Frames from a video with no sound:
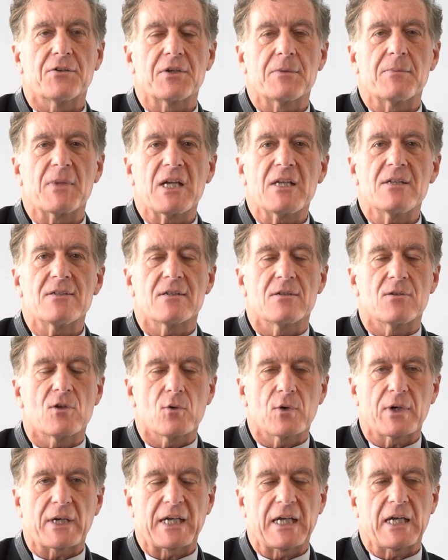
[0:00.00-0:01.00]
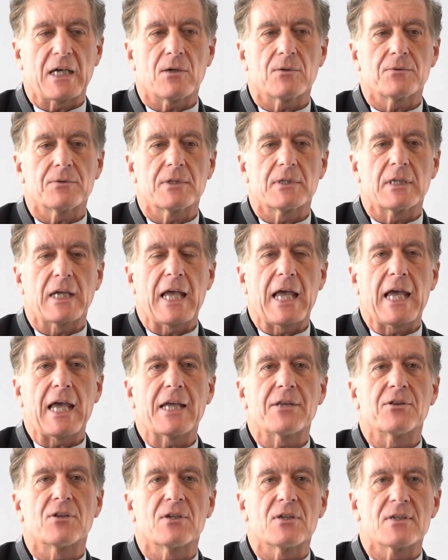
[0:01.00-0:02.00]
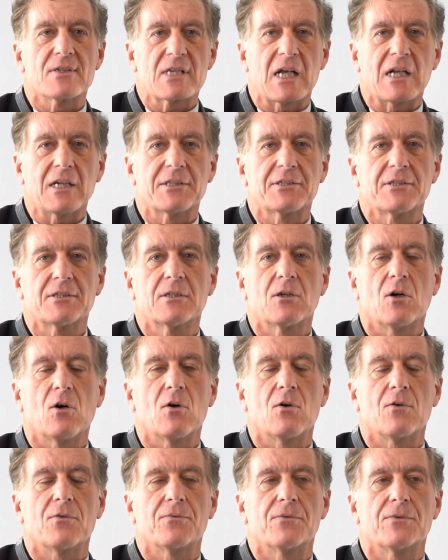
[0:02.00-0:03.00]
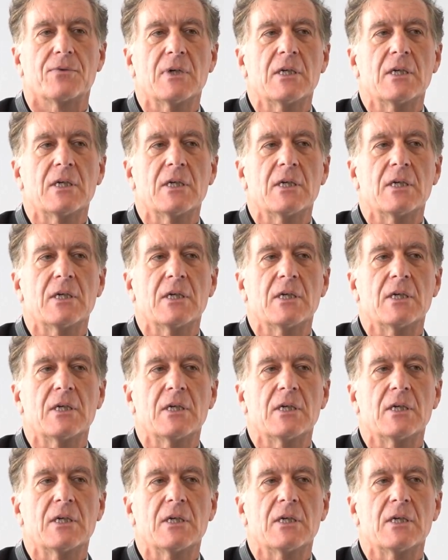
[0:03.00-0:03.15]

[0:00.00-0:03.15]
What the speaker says: remains in your account, and the result of